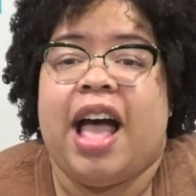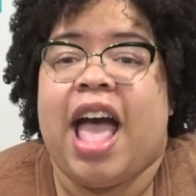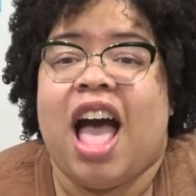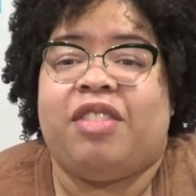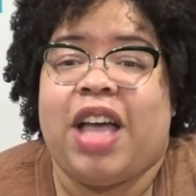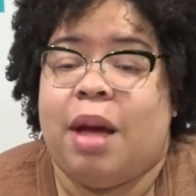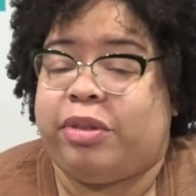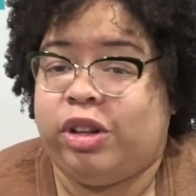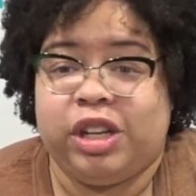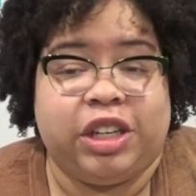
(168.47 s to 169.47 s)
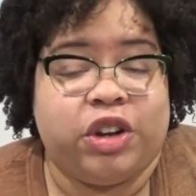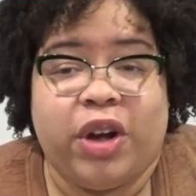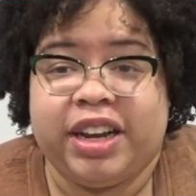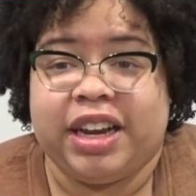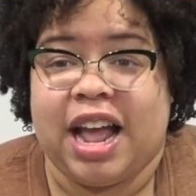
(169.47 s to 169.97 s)
I have absolutely no
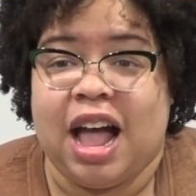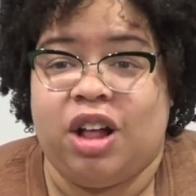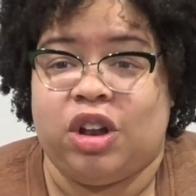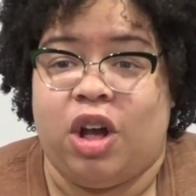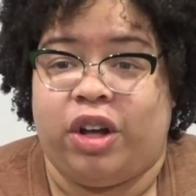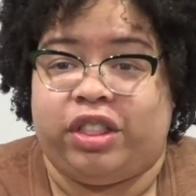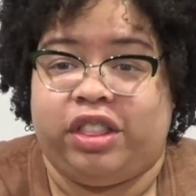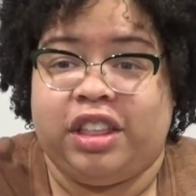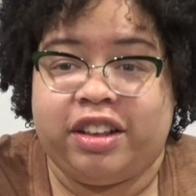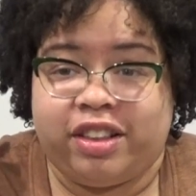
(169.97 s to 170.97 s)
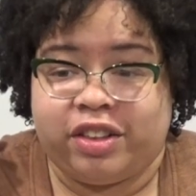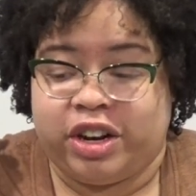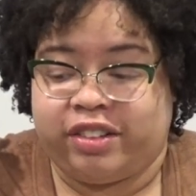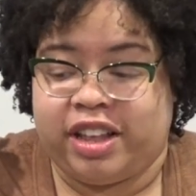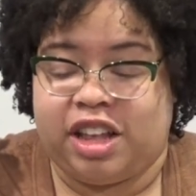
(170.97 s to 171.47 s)
idea how long this is
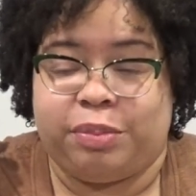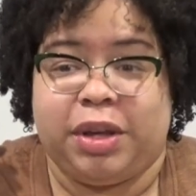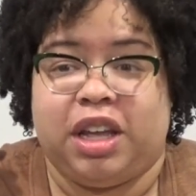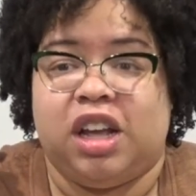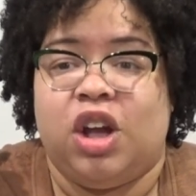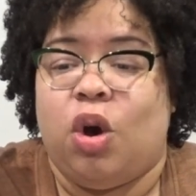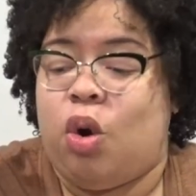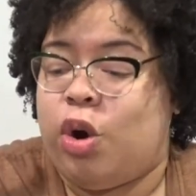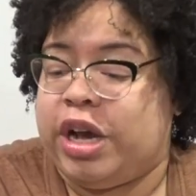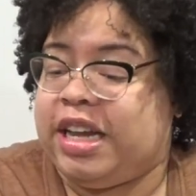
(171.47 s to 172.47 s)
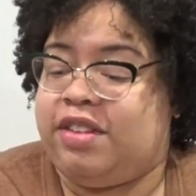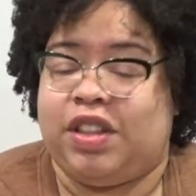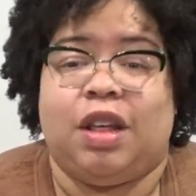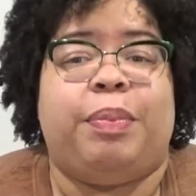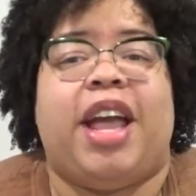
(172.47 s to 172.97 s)
gonna take me, or
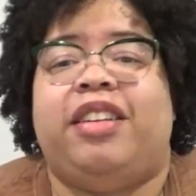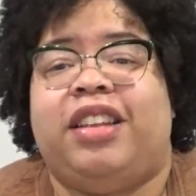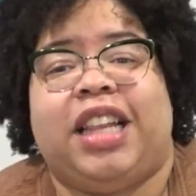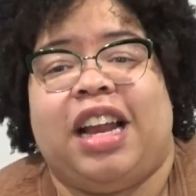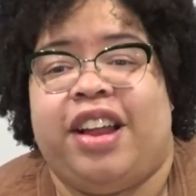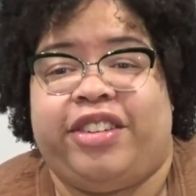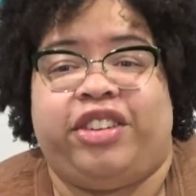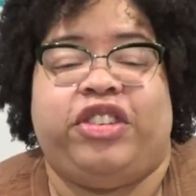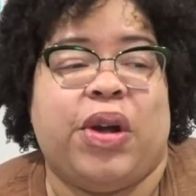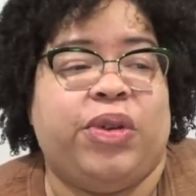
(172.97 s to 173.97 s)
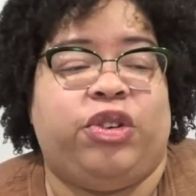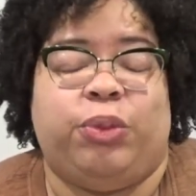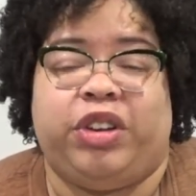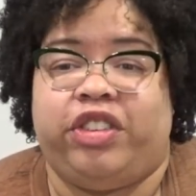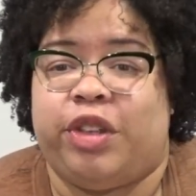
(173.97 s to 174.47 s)
even the painting that I just showed you,
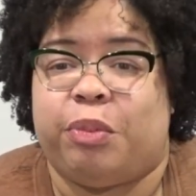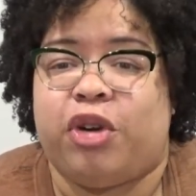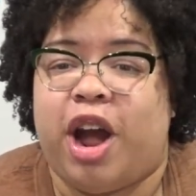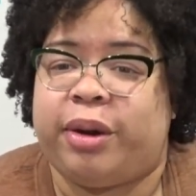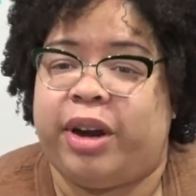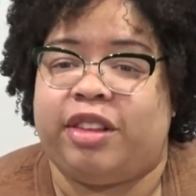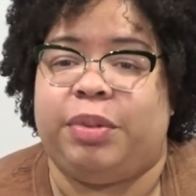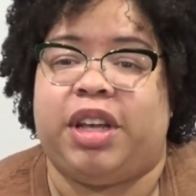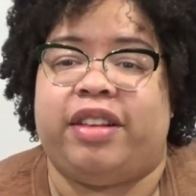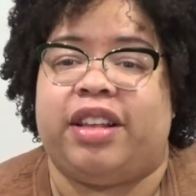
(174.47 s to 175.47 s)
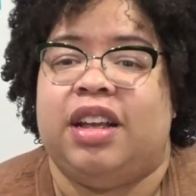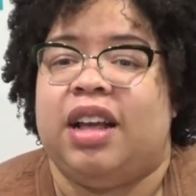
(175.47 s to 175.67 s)
which is in progress, because